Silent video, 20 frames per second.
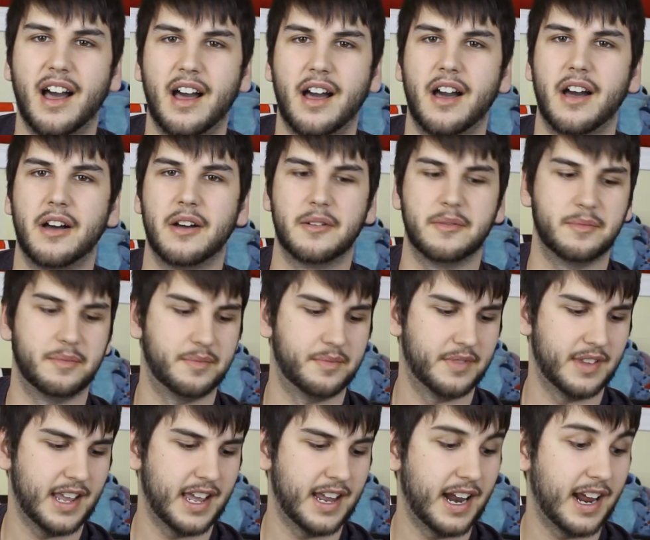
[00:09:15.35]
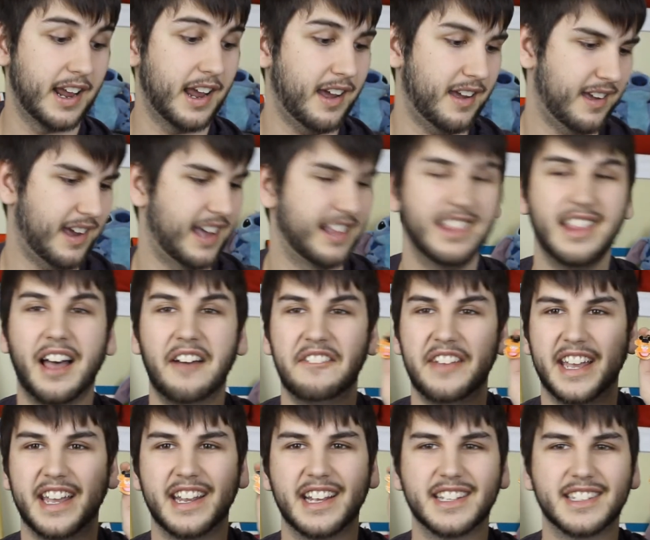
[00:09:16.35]
And I
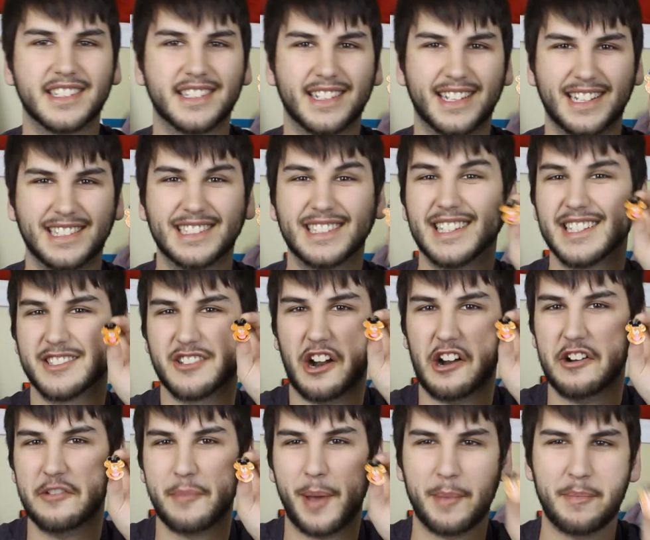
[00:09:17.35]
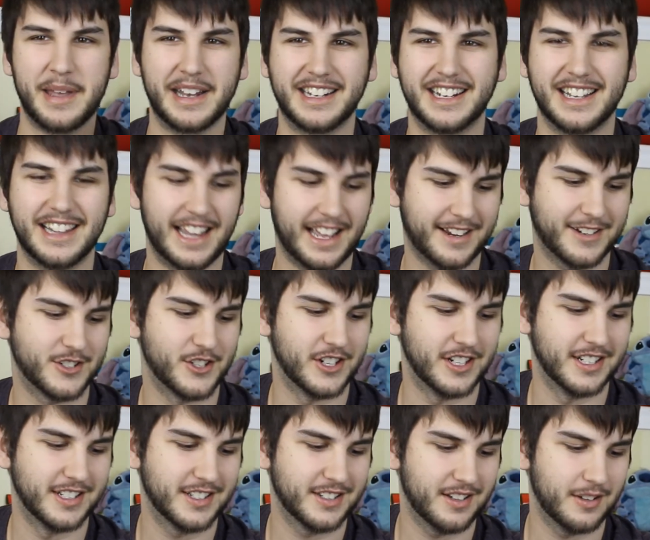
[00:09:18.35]
love it. It's the start of my pin
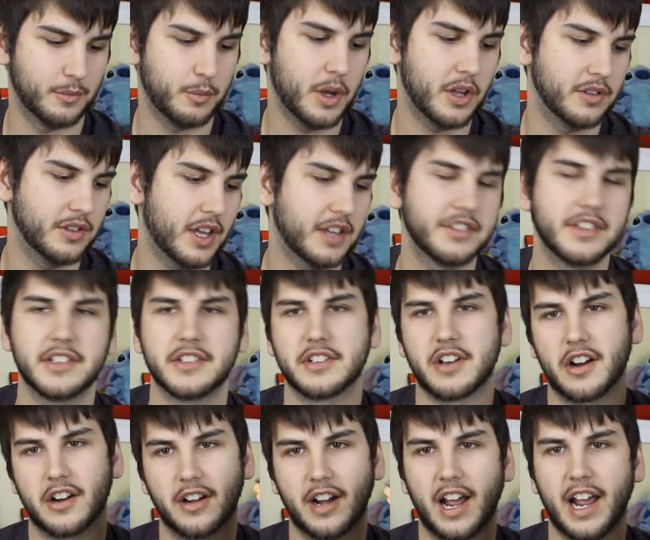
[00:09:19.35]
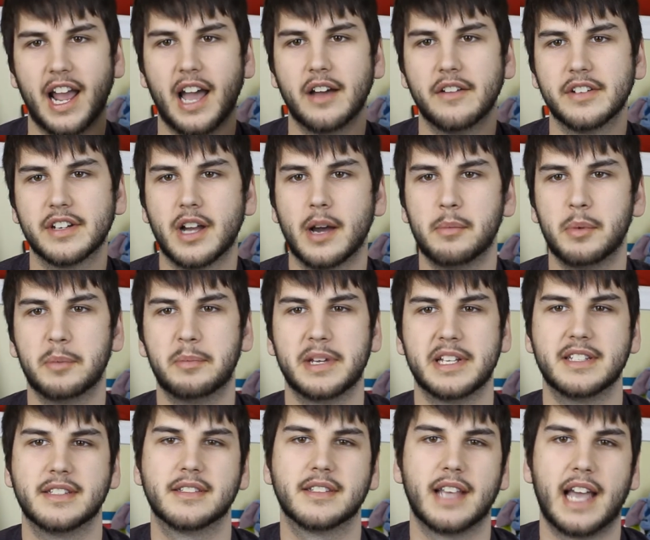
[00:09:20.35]
collection. Well, not the start. I have a couple
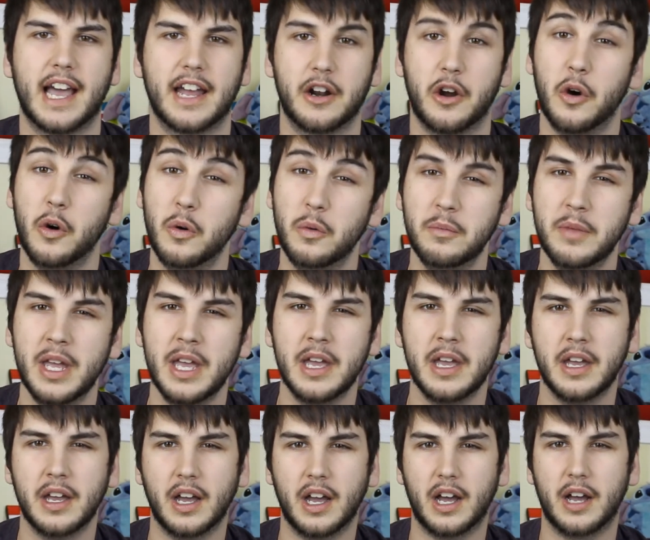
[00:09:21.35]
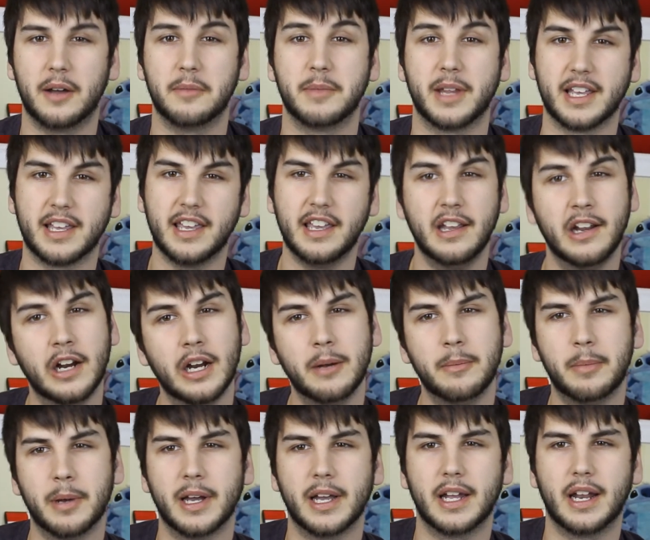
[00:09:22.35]
pins at home, like
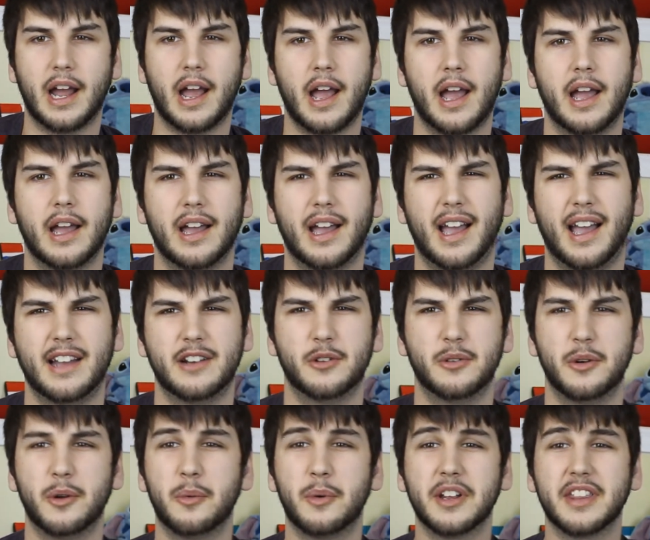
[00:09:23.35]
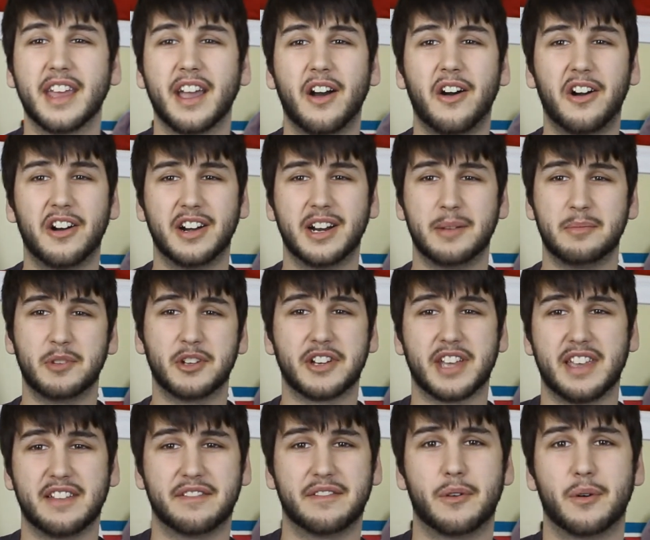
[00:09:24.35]
here, but I don't know where they are, and I'm
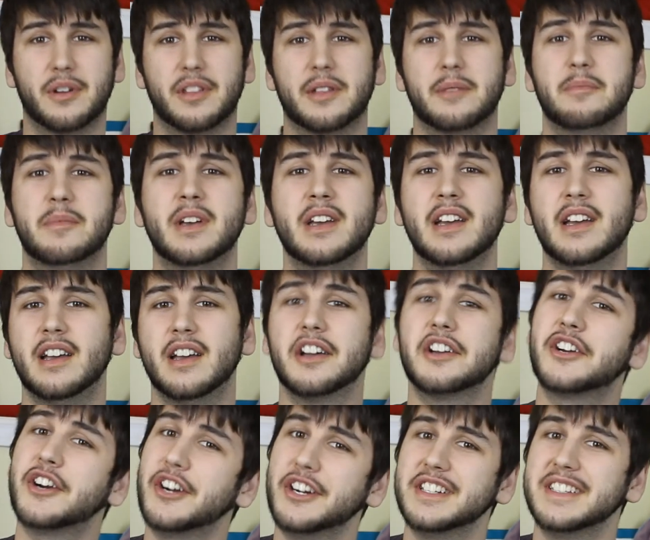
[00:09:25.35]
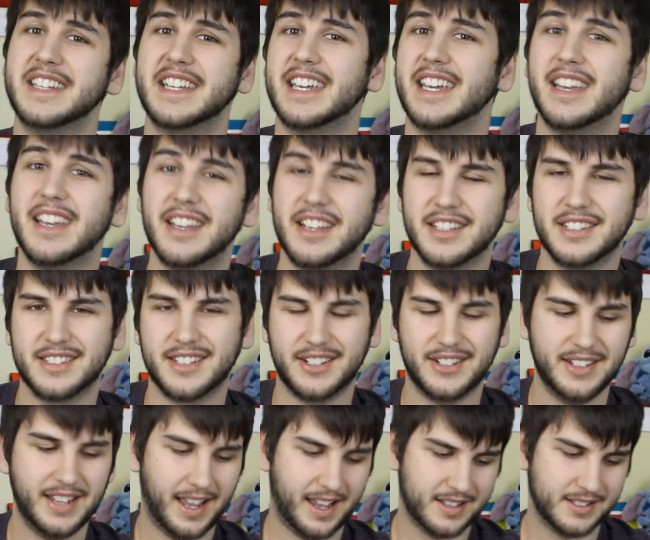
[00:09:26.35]
looking for them currently.
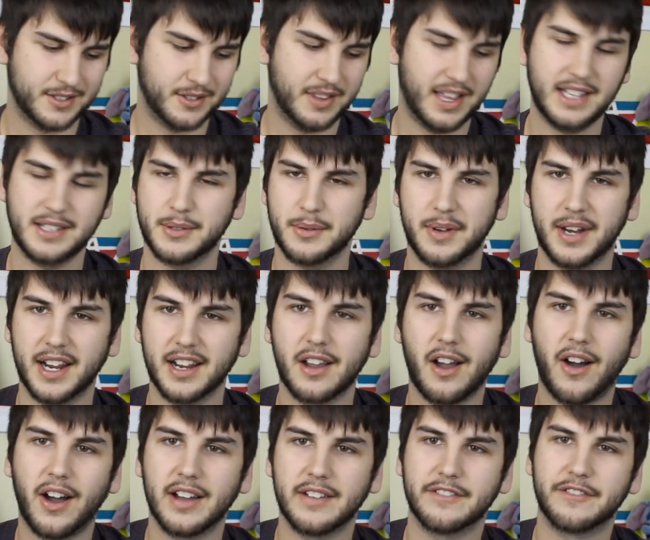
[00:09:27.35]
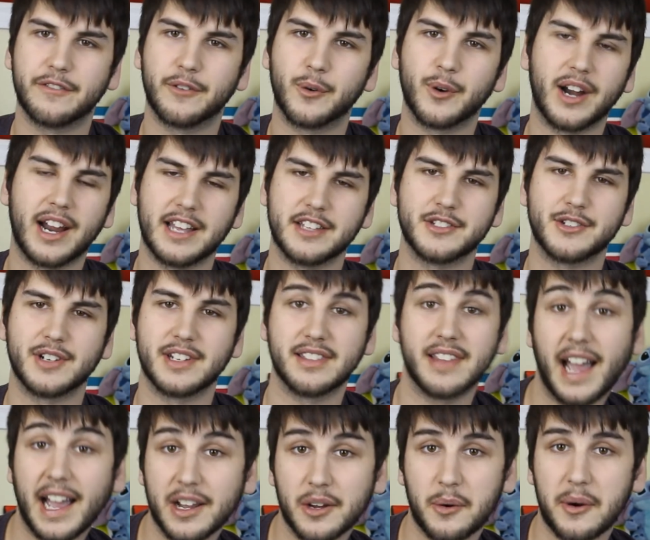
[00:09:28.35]
So yeah, so that's what I got for
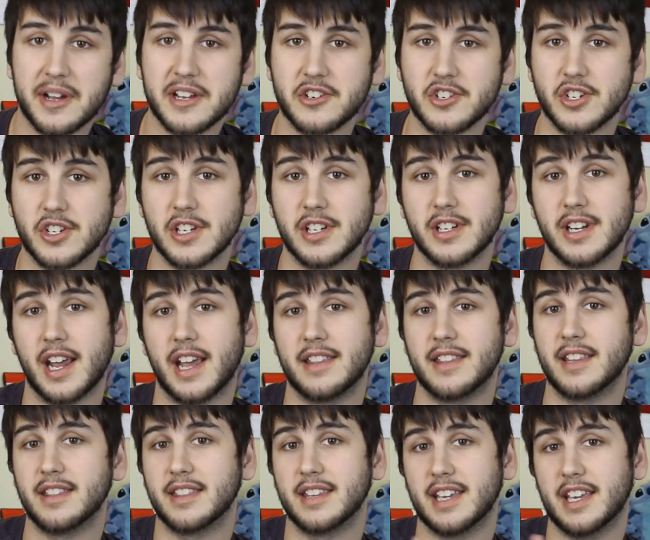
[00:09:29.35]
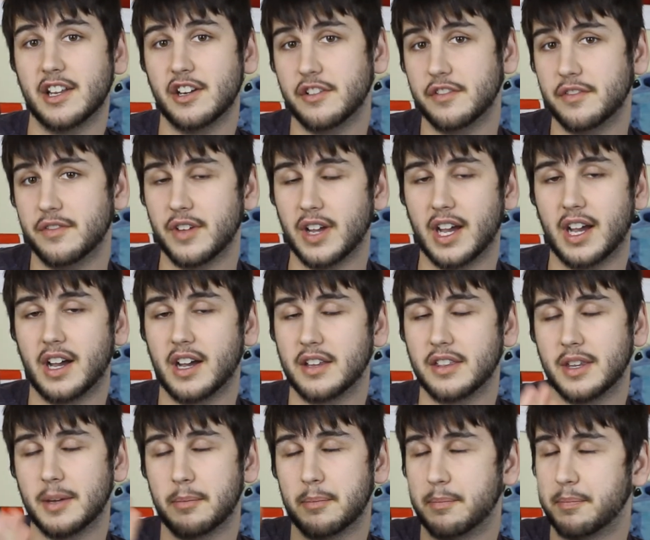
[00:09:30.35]
answering that question. And then
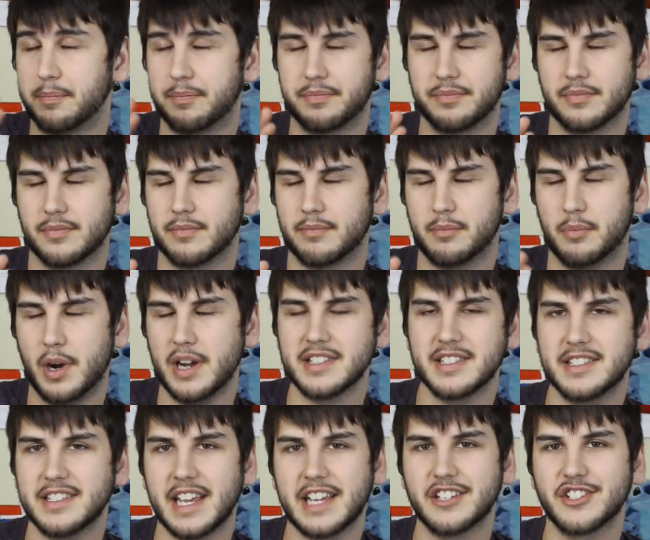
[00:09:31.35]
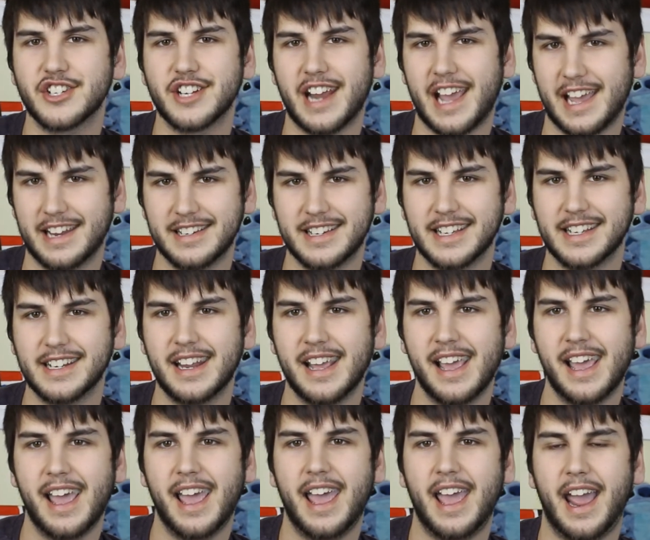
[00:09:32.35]
the presentation ended,
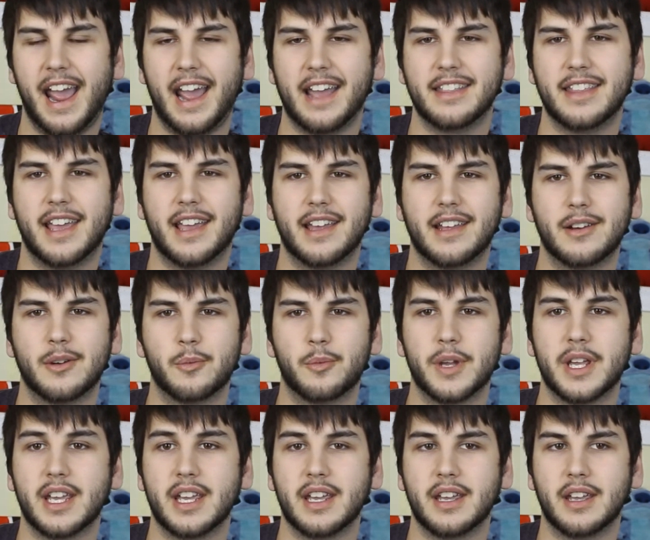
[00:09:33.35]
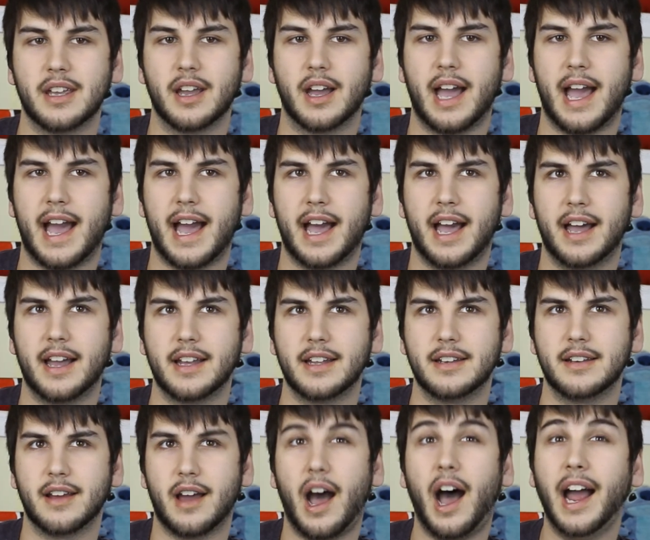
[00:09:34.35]
and then
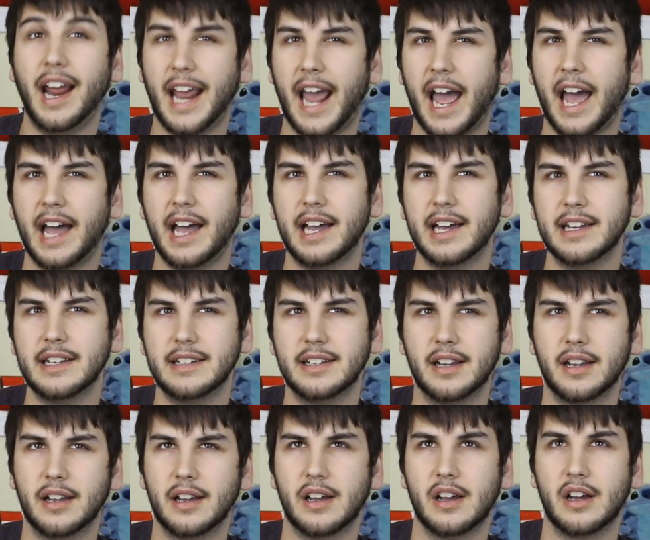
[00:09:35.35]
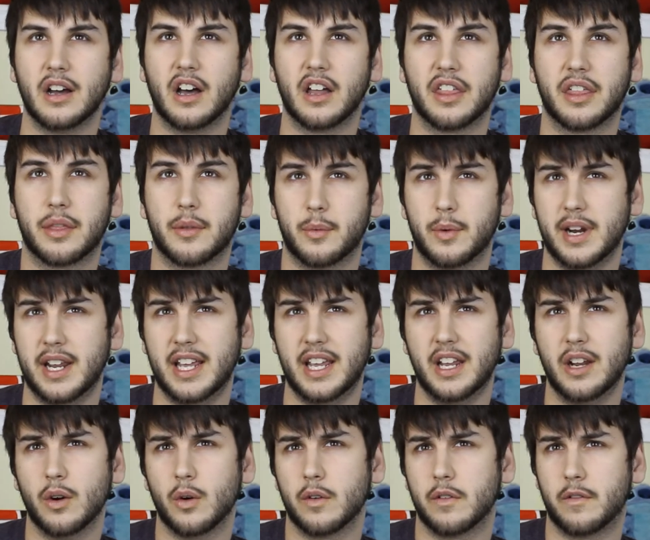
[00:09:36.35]
I had a
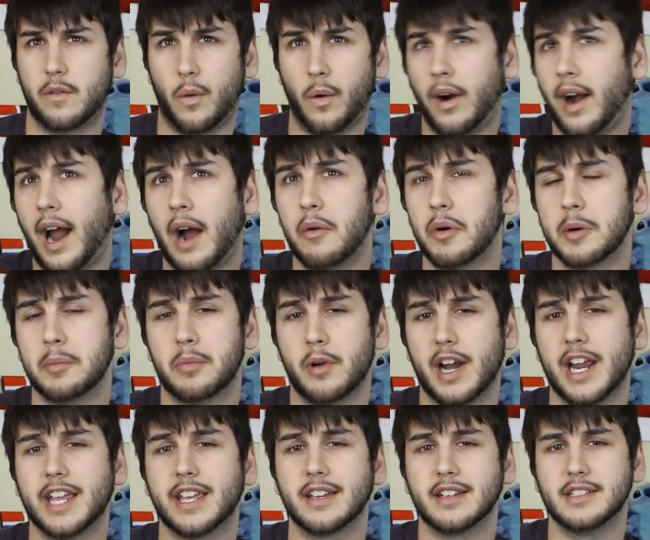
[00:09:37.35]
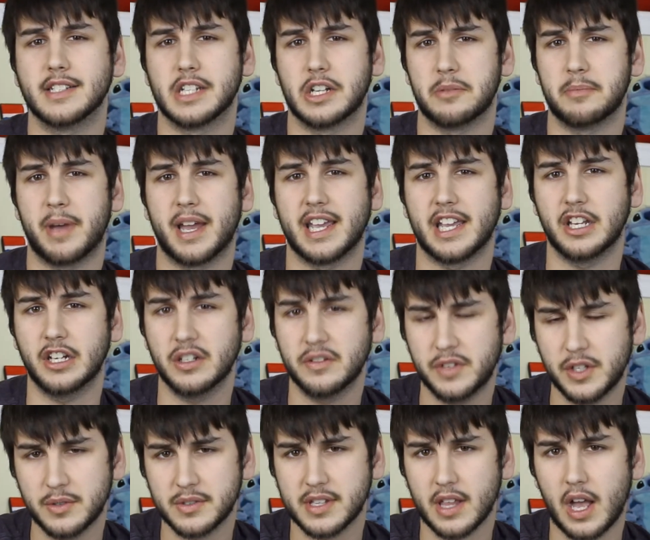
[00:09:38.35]
3 or 4 hour break until my
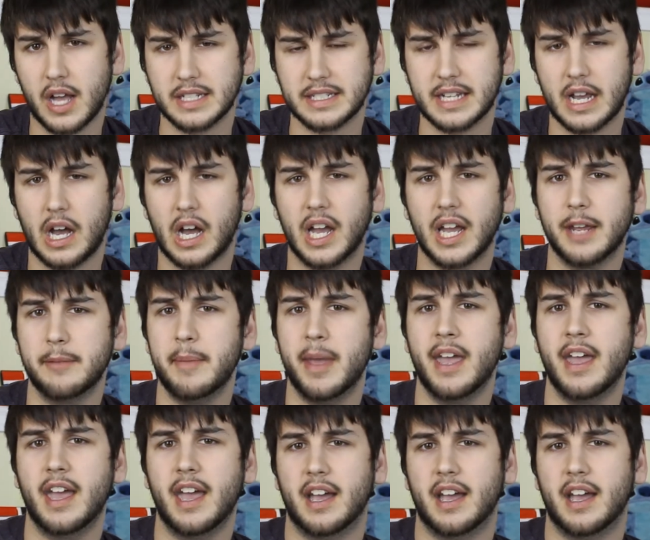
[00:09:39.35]
interview slot time.